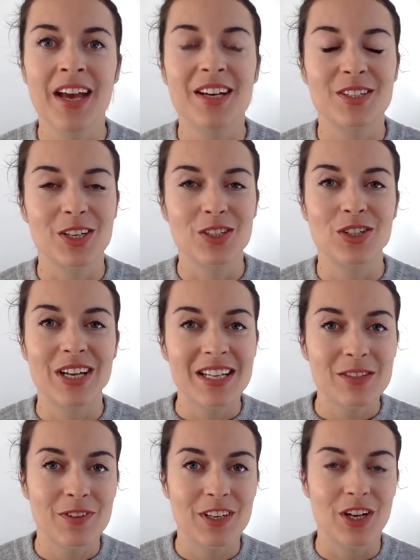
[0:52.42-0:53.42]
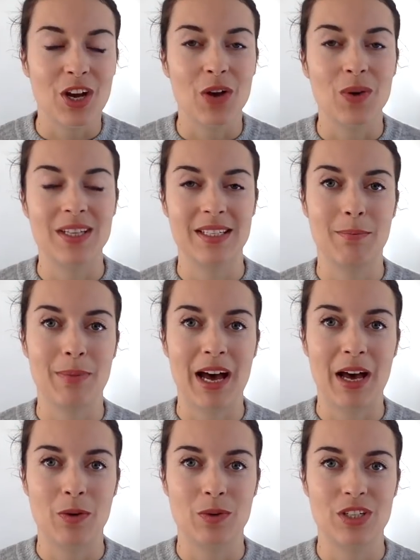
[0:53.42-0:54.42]
So today's video is
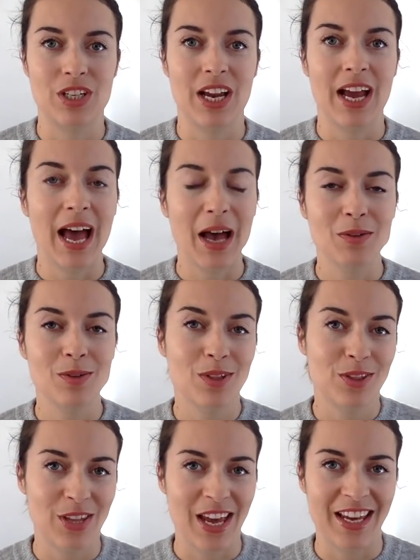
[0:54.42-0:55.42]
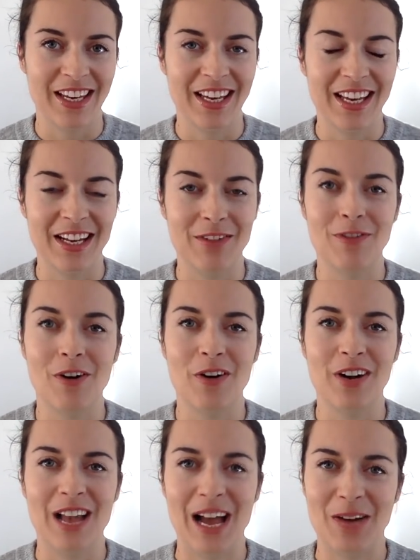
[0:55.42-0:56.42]
about how to think in a
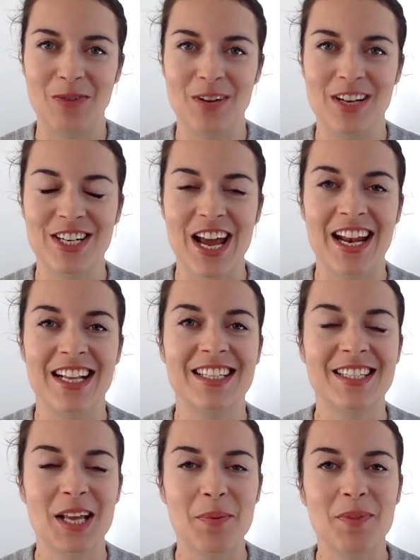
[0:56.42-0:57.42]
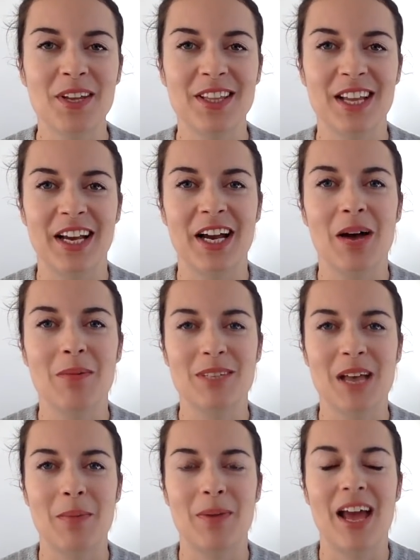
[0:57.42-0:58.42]
foreign language, and it's something that comes
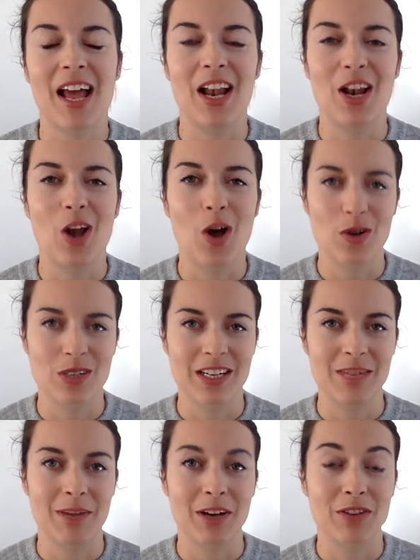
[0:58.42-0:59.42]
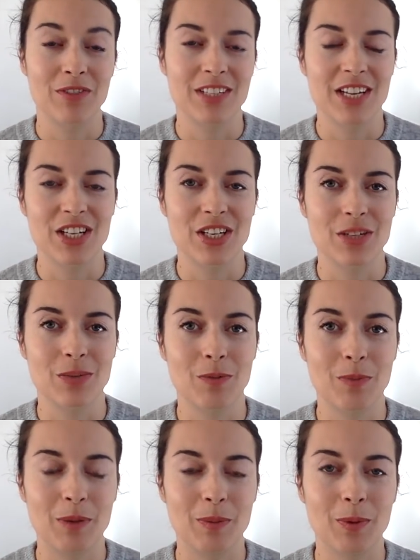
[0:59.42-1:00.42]
up a lot in my conversations with
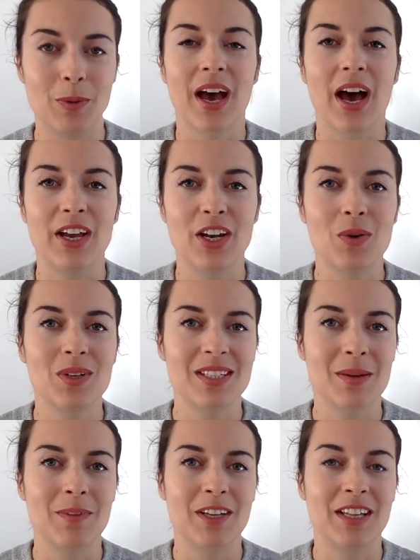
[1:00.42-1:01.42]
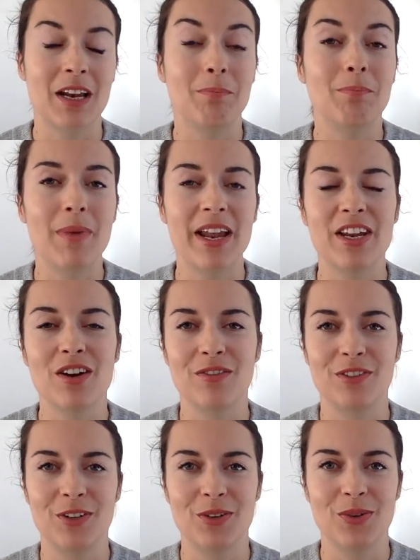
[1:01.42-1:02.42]
people. I know it's something that many of
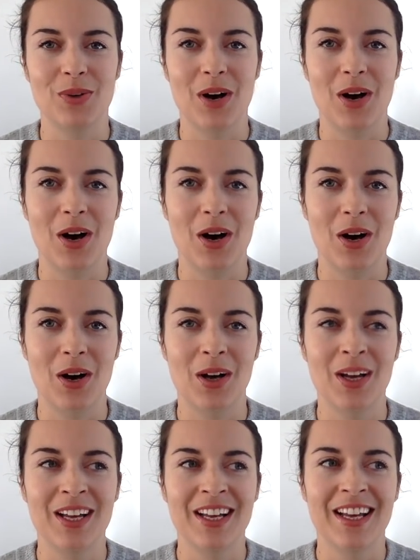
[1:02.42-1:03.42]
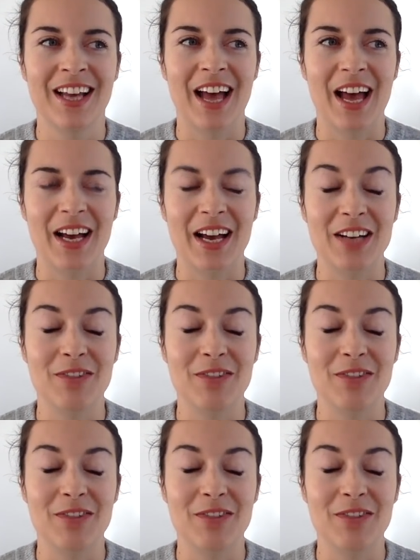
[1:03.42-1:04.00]
you are kind